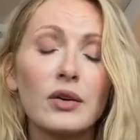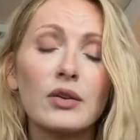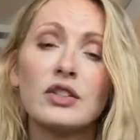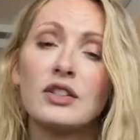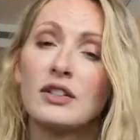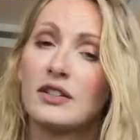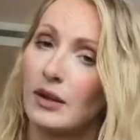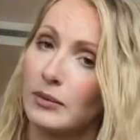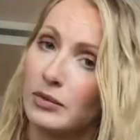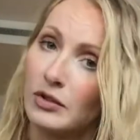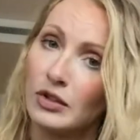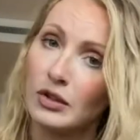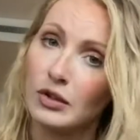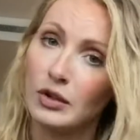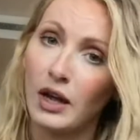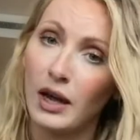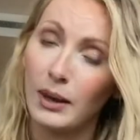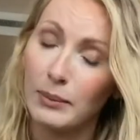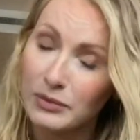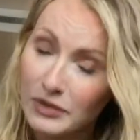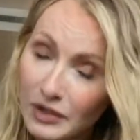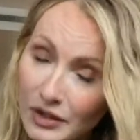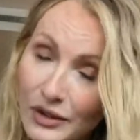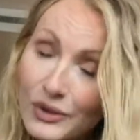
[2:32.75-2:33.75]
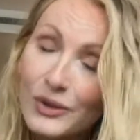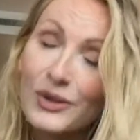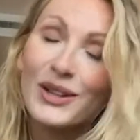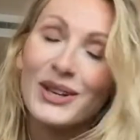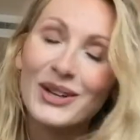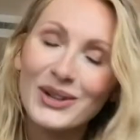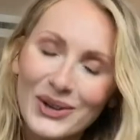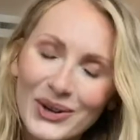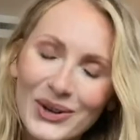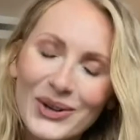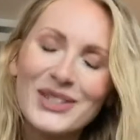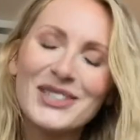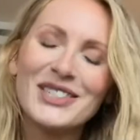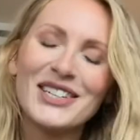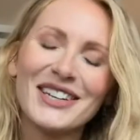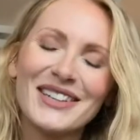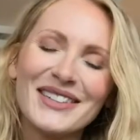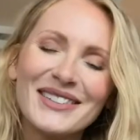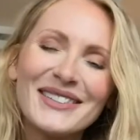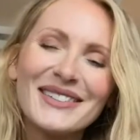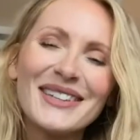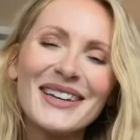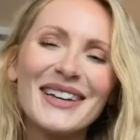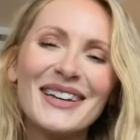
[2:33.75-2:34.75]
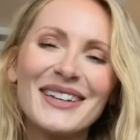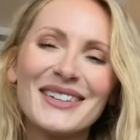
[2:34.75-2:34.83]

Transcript: She's absolutely gorgeous,